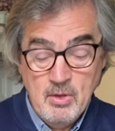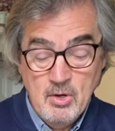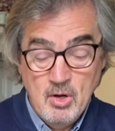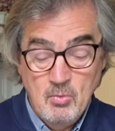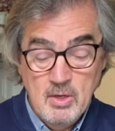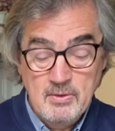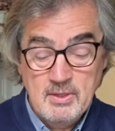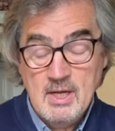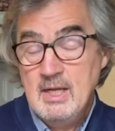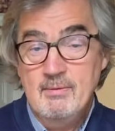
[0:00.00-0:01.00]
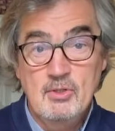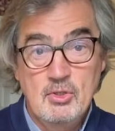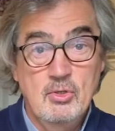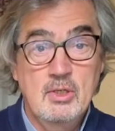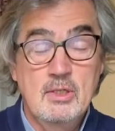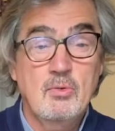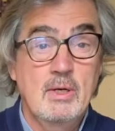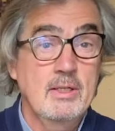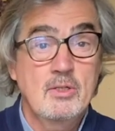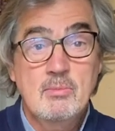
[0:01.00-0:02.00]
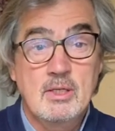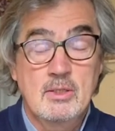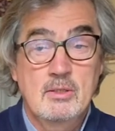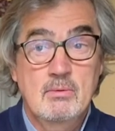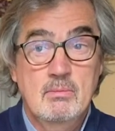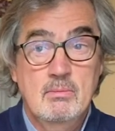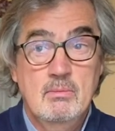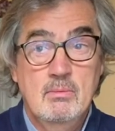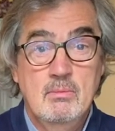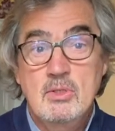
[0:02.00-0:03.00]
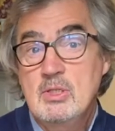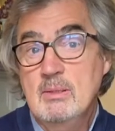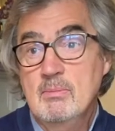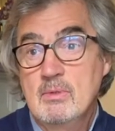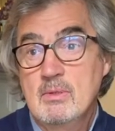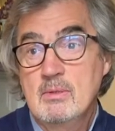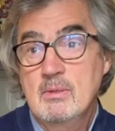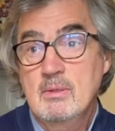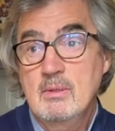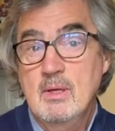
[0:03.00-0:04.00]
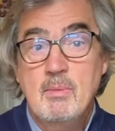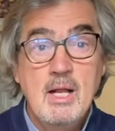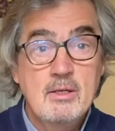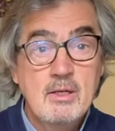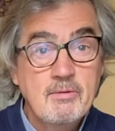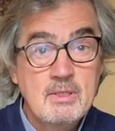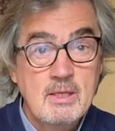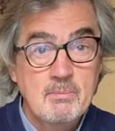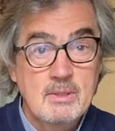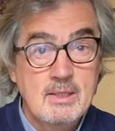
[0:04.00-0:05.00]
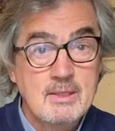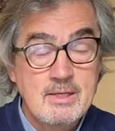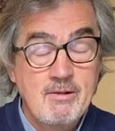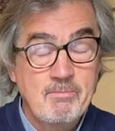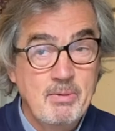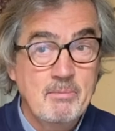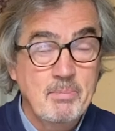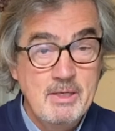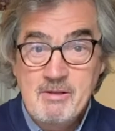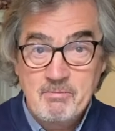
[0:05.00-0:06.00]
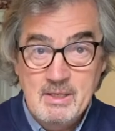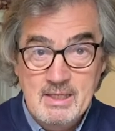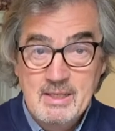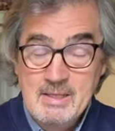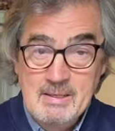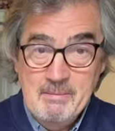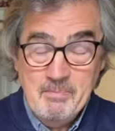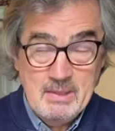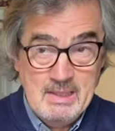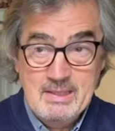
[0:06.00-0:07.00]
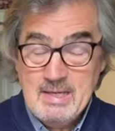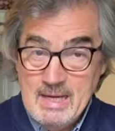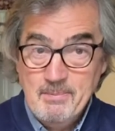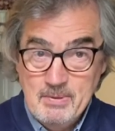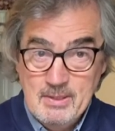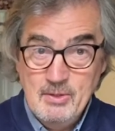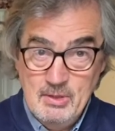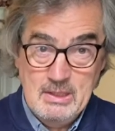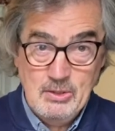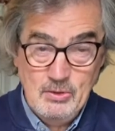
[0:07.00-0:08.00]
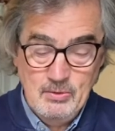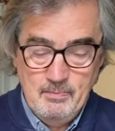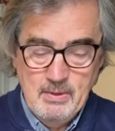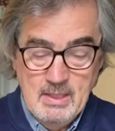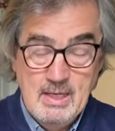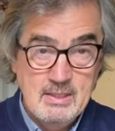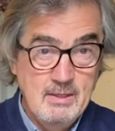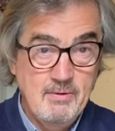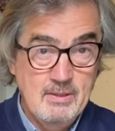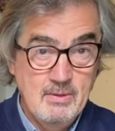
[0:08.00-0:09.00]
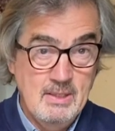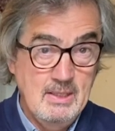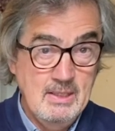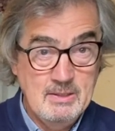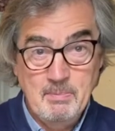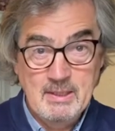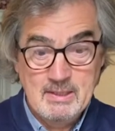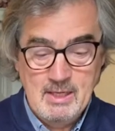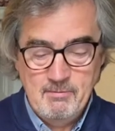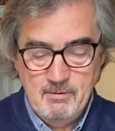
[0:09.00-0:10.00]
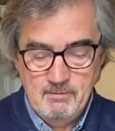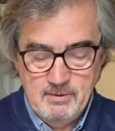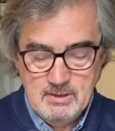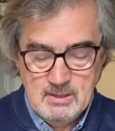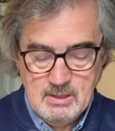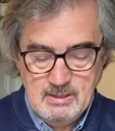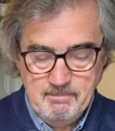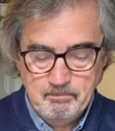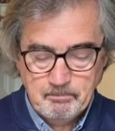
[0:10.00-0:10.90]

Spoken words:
or one that I have enjoyed quite so much, which seems a mild enough statement in itself, but believe me, it is absolutely true, as if it is being said for the first time.